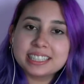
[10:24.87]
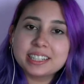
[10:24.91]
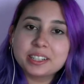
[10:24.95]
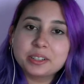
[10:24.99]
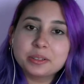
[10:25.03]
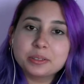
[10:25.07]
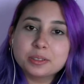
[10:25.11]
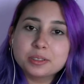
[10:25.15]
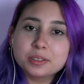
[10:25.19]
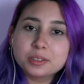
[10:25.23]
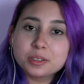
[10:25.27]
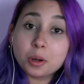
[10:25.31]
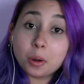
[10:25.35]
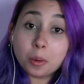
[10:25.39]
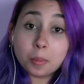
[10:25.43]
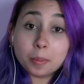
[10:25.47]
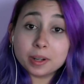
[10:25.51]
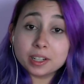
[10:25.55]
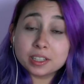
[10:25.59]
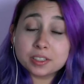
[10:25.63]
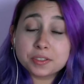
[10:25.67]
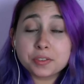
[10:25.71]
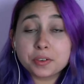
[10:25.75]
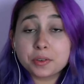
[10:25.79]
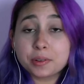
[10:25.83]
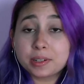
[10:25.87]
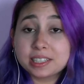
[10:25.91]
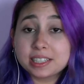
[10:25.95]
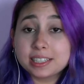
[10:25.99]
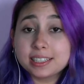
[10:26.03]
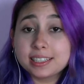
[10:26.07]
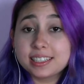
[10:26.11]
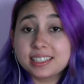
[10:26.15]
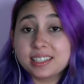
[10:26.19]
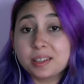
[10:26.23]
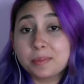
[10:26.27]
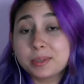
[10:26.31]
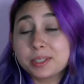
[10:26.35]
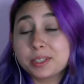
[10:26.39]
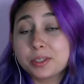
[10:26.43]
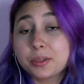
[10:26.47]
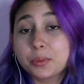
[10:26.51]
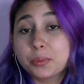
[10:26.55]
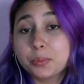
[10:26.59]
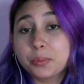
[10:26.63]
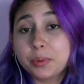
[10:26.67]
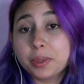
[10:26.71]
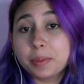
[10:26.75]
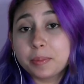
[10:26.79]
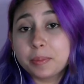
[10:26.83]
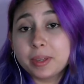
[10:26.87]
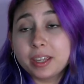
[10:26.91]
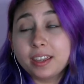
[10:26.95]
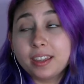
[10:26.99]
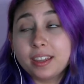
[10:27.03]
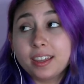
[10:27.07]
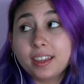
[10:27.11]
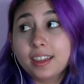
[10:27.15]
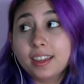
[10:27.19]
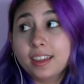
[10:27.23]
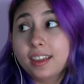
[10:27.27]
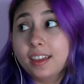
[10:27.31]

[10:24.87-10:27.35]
thank you so much for watching this episode with me.